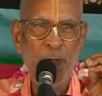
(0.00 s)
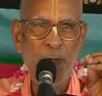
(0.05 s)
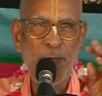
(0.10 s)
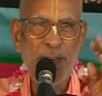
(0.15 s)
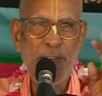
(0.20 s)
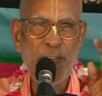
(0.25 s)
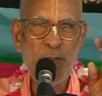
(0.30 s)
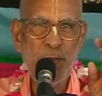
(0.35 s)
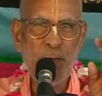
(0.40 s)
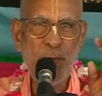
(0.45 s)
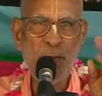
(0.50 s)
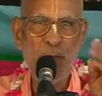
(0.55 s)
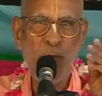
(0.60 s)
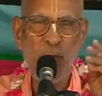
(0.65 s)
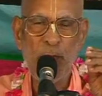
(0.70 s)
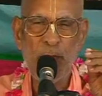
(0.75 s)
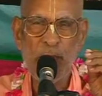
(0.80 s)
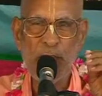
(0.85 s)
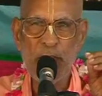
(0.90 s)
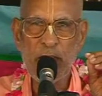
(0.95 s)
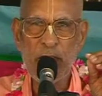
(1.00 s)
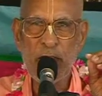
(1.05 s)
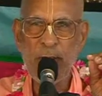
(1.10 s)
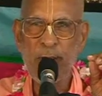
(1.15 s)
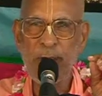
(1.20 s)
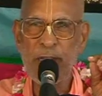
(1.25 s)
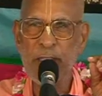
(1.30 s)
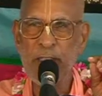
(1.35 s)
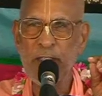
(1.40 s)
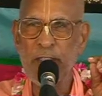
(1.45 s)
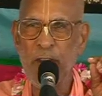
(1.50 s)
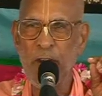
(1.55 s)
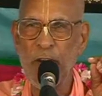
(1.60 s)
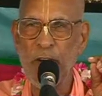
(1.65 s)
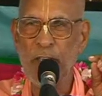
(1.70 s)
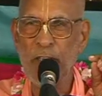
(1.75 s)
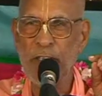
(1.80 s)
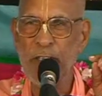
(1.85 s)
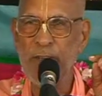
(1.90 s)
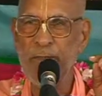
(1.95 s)
He went to Bhuvaneswar by the
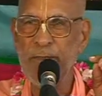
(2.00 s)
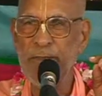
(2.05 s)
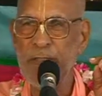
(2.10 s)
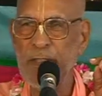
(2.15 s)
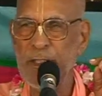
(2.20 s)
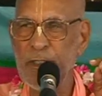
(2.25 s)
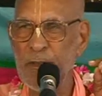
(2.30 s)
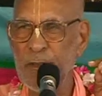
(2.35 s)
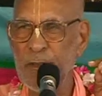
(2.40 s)
order of his